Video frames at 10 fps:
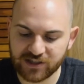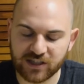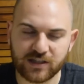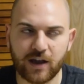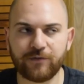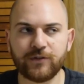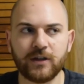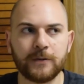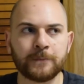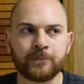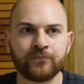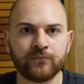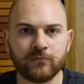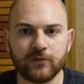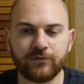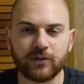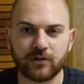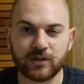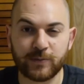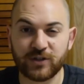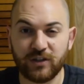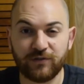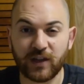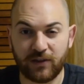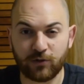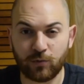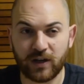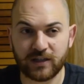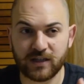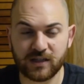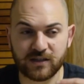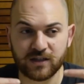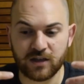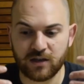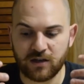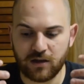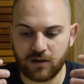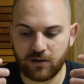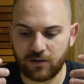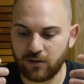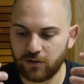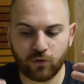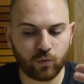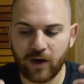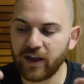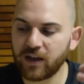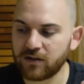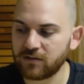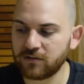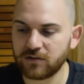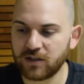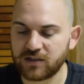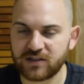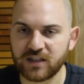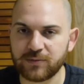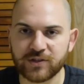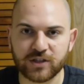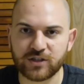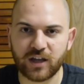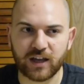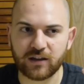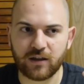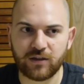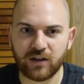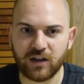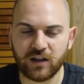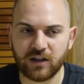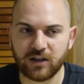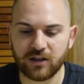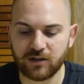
it definitely, for especially flavored white teas, the way it steeps, there's like the